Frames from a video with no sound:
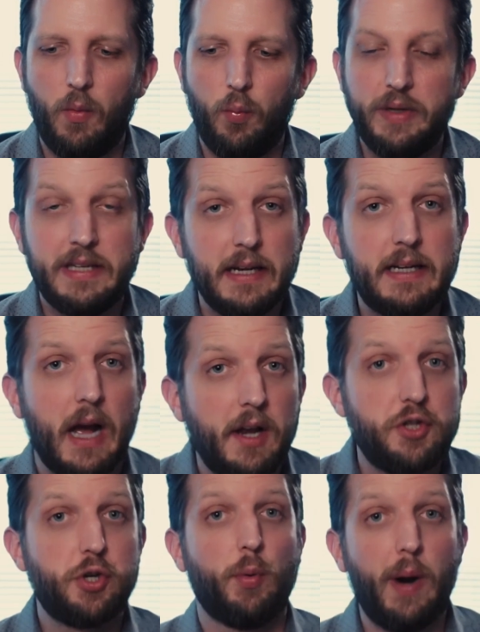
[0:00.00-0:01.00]
we did cut
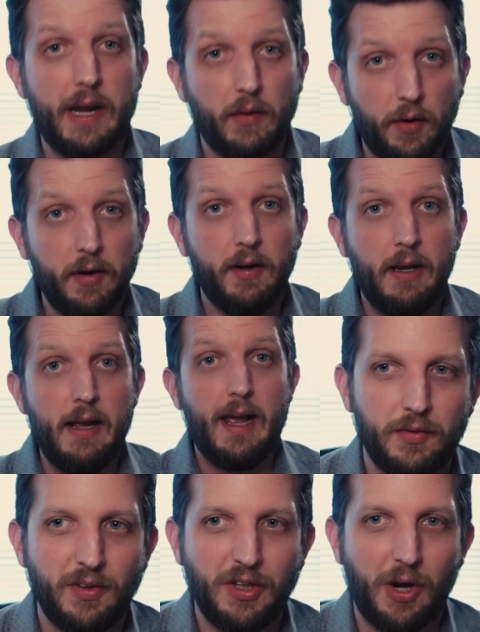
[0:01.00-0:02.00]
a trailer,
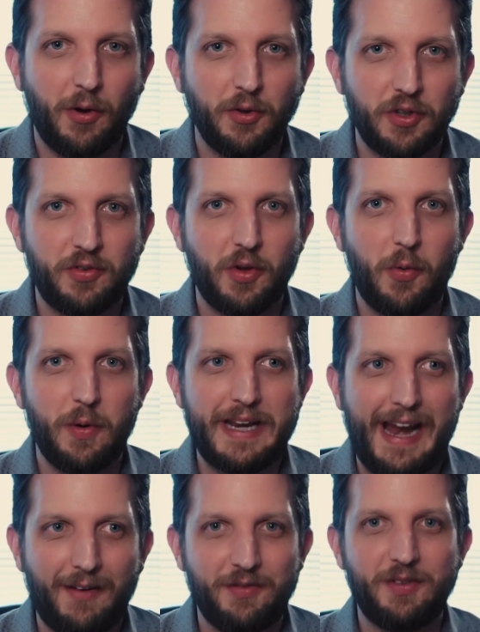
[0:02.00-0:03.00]
you know, just so we
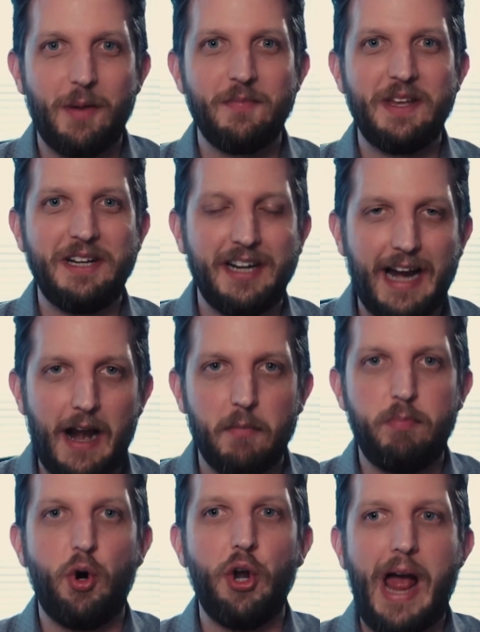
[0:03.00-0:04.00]
have something to kind
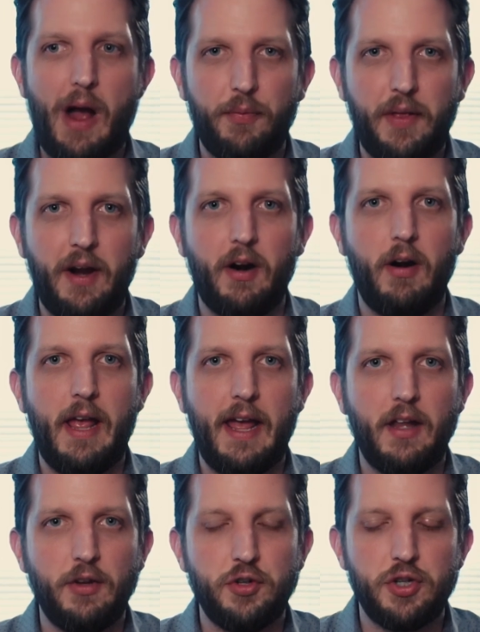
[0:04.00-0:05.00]
of put out there
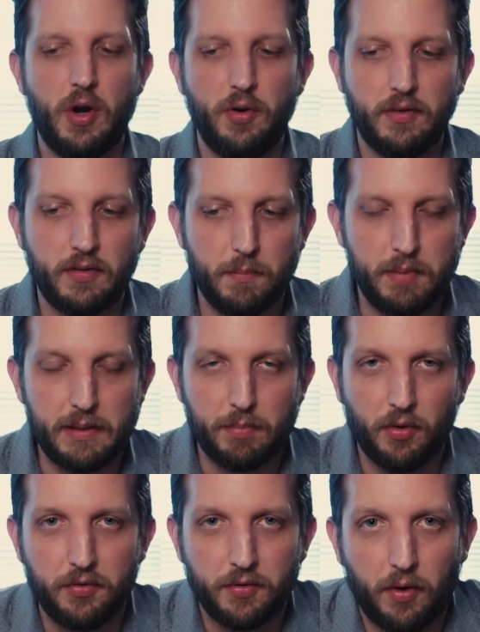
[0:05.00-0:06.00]
and show to some
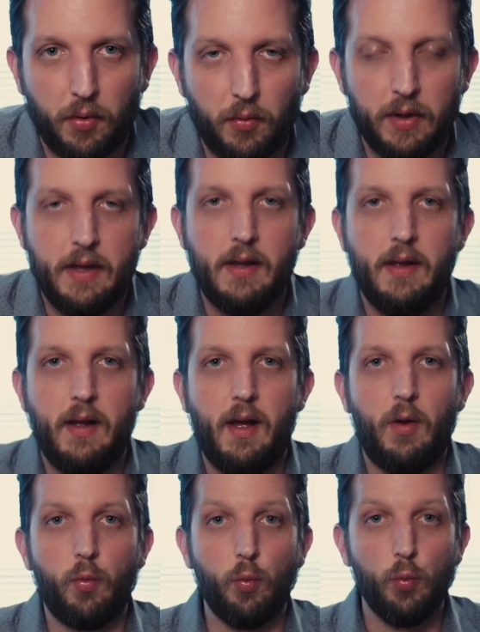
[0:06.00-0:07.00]
people. So
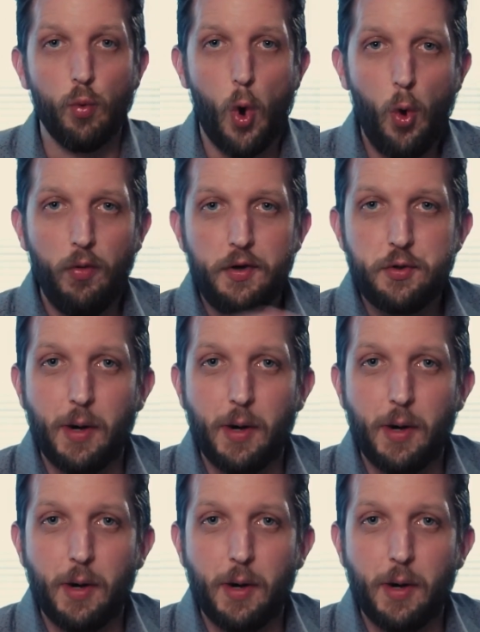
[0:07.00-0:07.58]
roll the